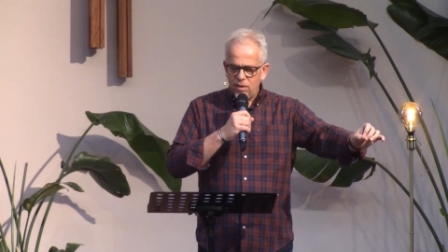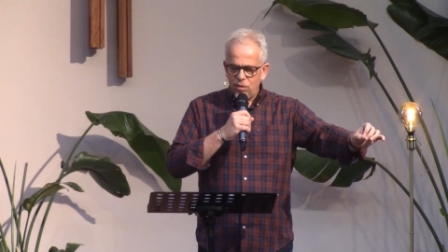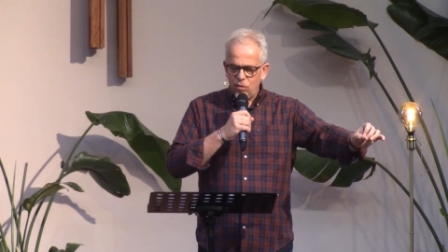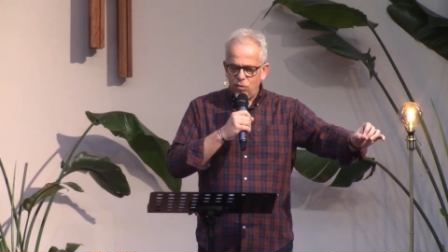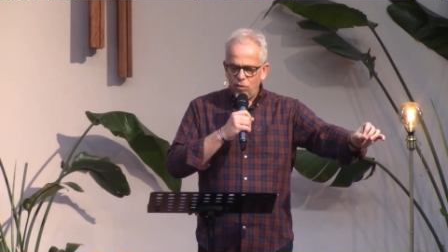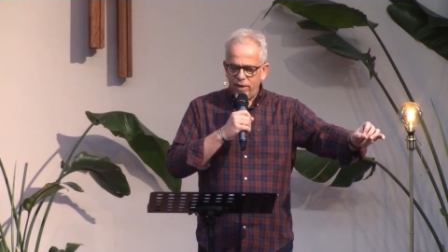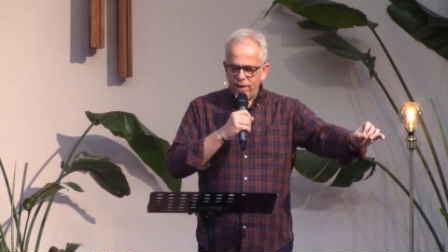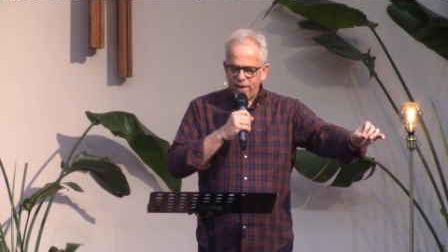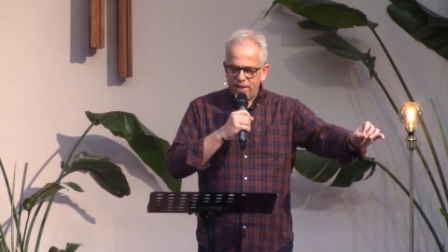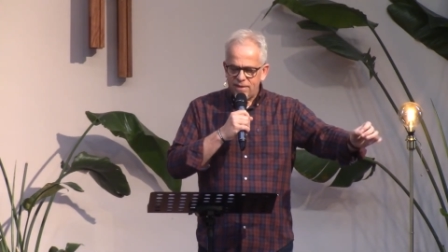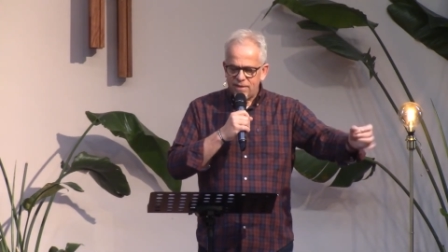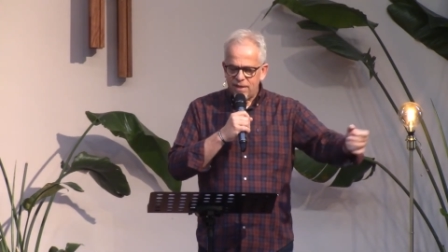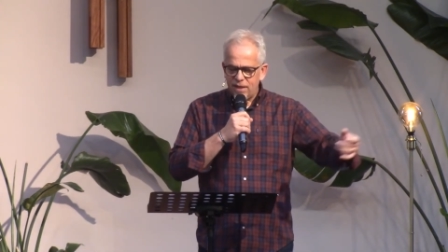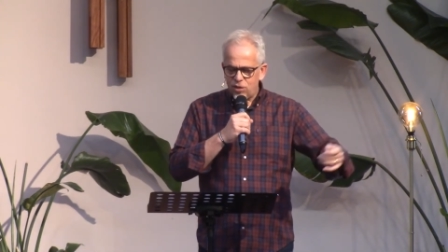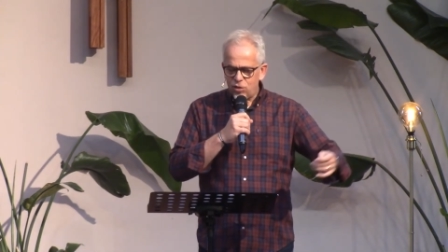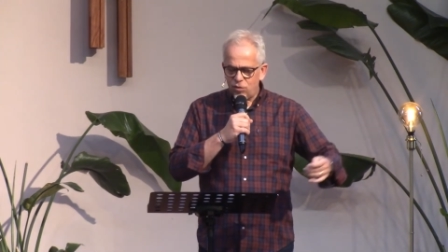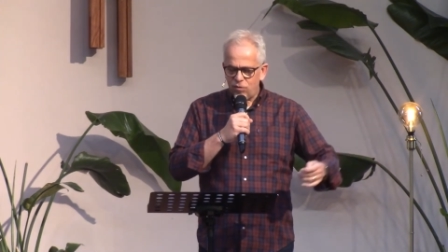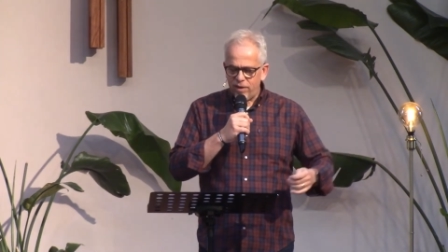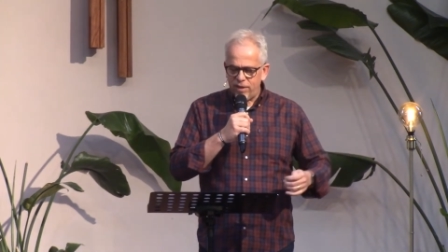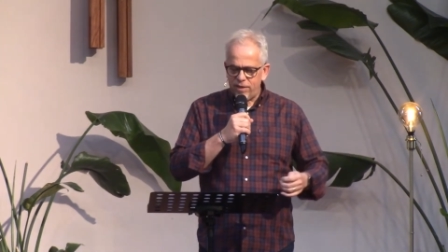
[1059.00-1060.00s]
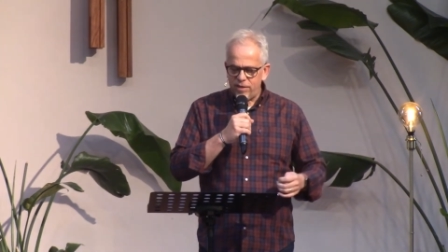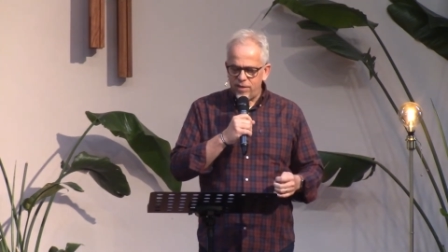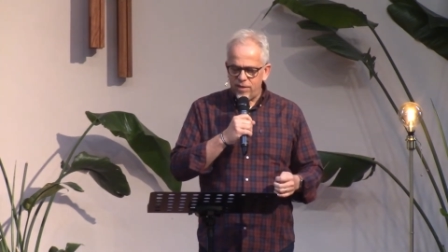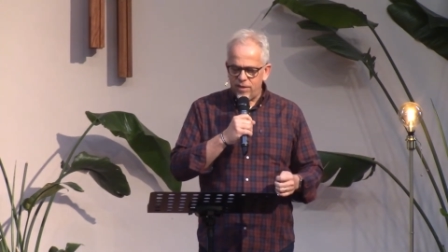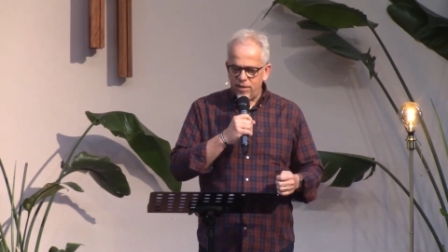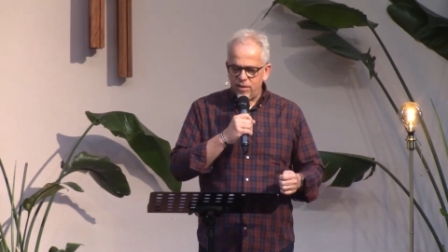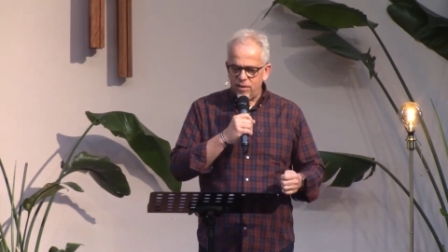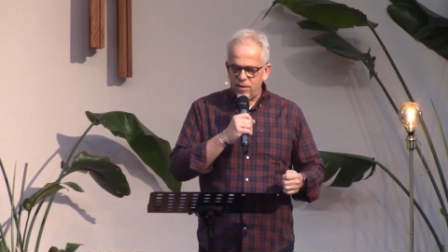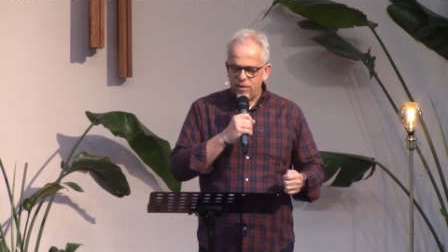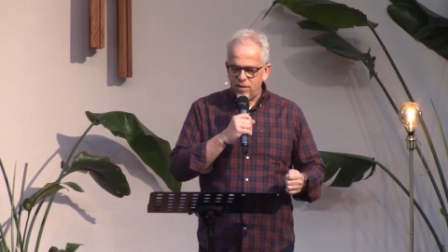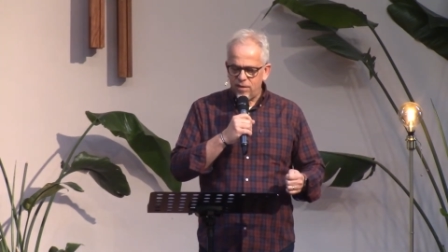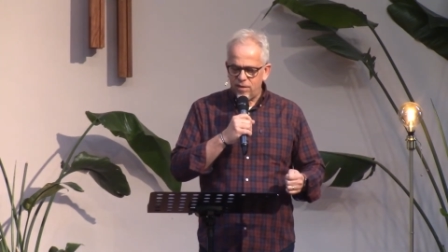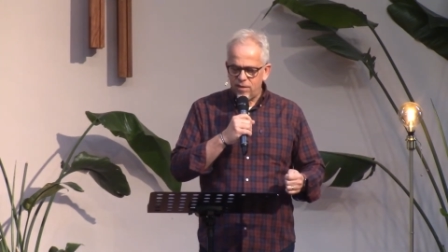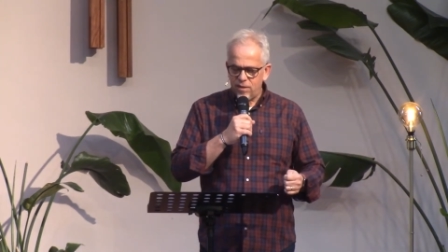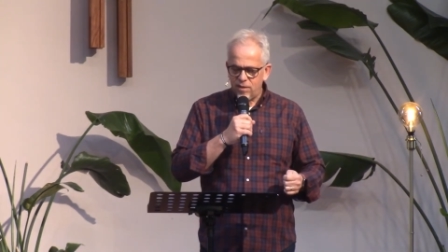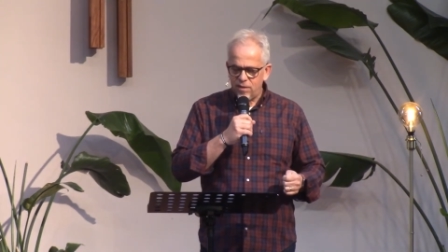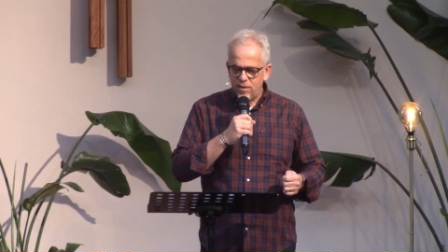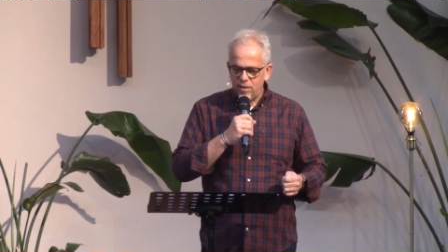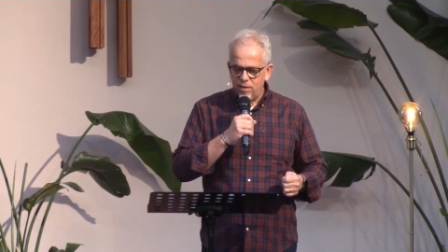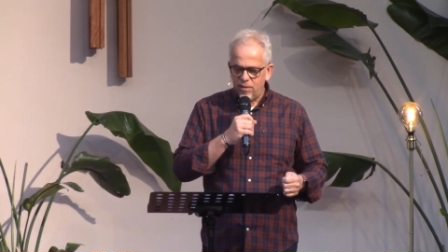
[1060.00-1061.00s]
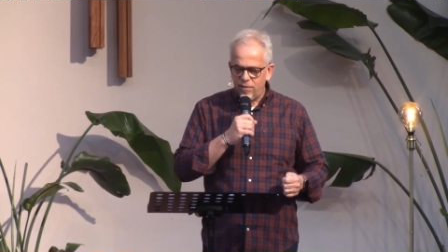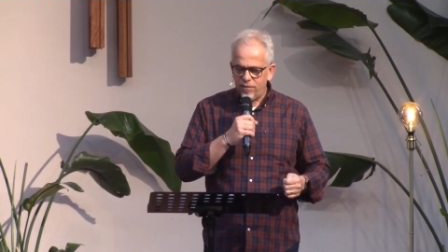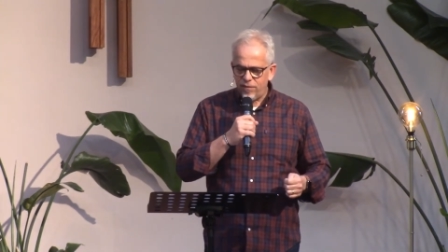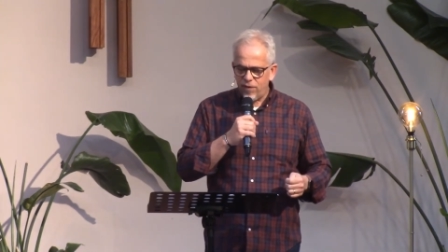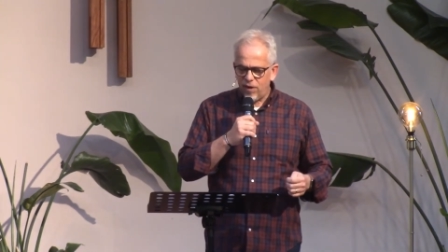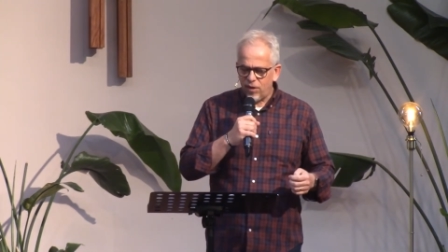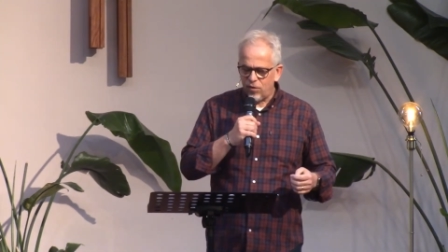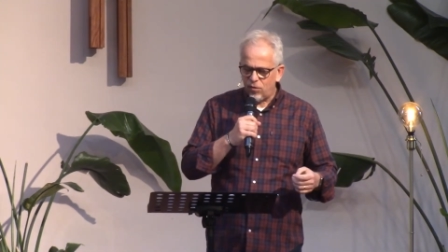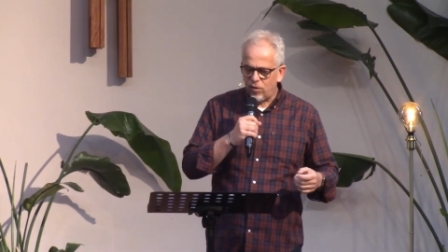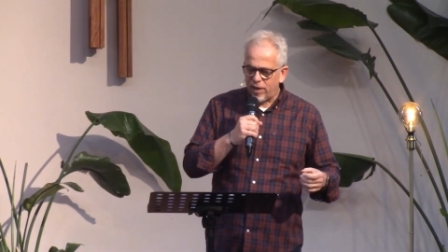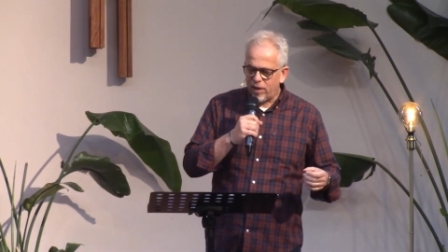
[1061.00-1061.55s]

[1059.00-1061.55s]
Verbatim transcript: or I exaggerated, Father,